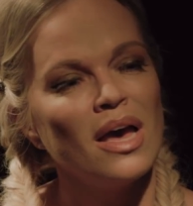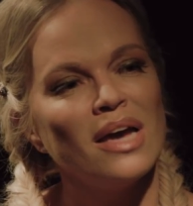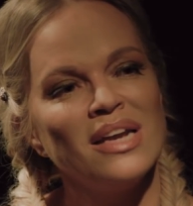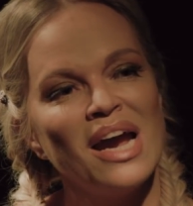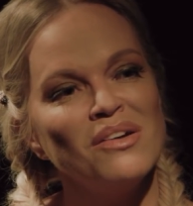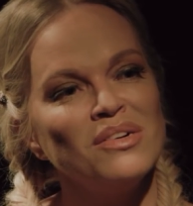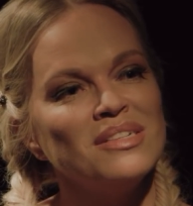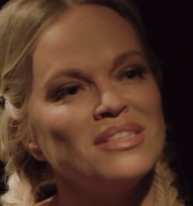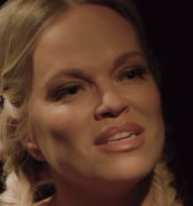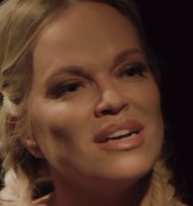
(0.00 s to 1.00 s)
and
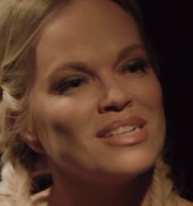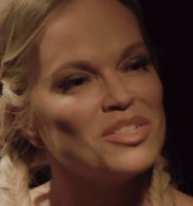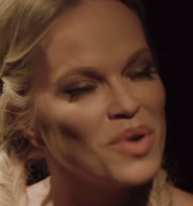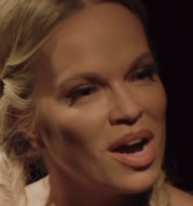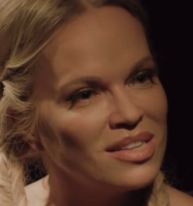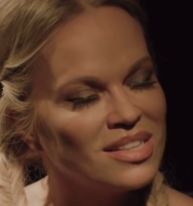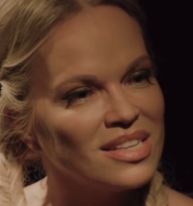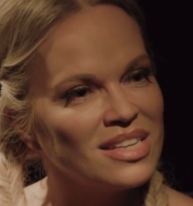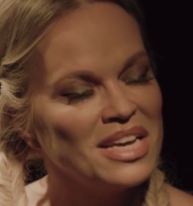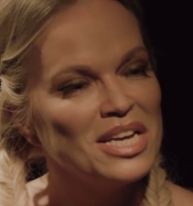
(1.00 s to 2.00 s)
Harald
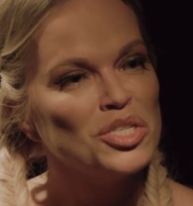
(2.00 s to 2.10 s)
Hardrade